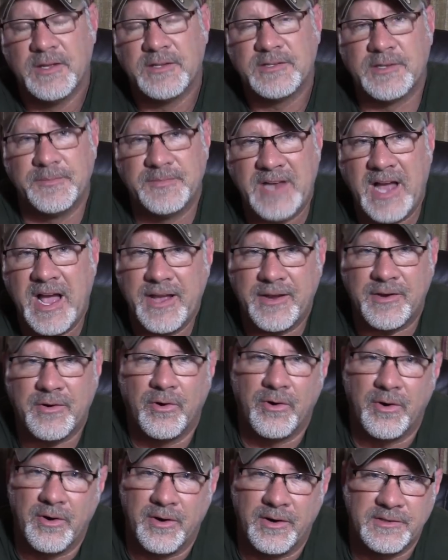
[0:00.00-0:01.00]
some
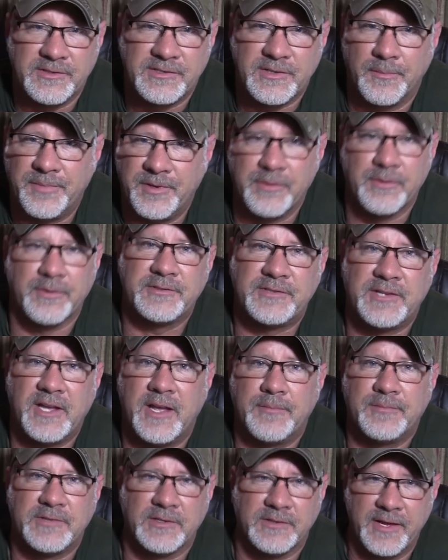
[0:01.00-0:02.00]
dicor and some butyl
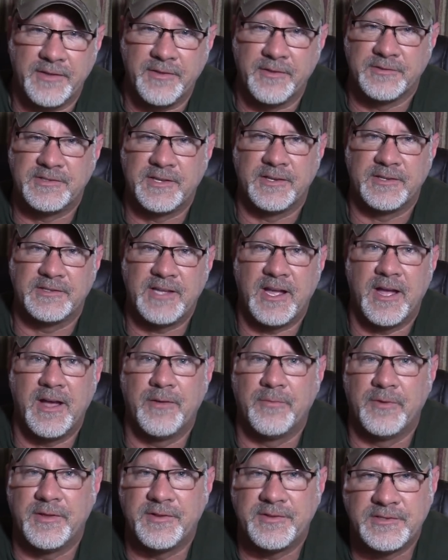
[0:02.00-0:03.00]
tape to lay those things
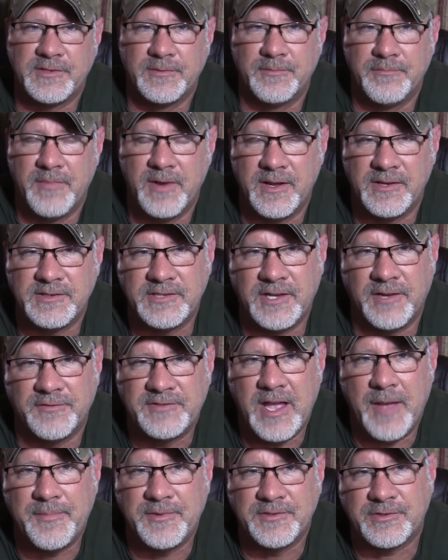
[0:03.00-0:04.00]
down with, some
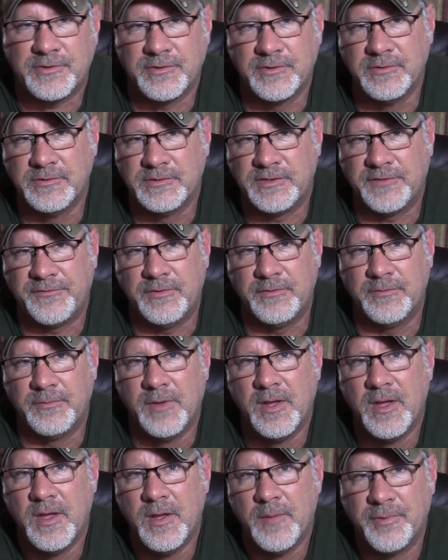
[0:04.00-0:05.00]
self-tapping screws if you
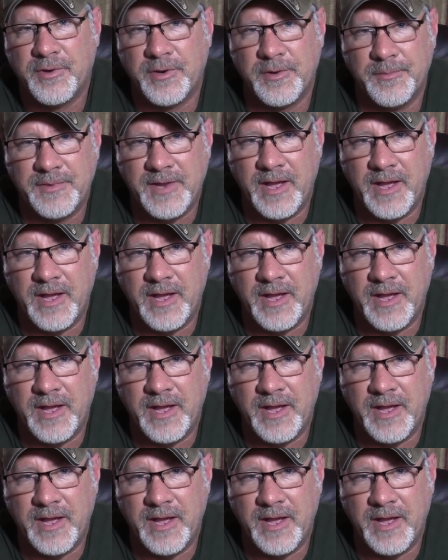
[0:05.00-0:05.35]
put them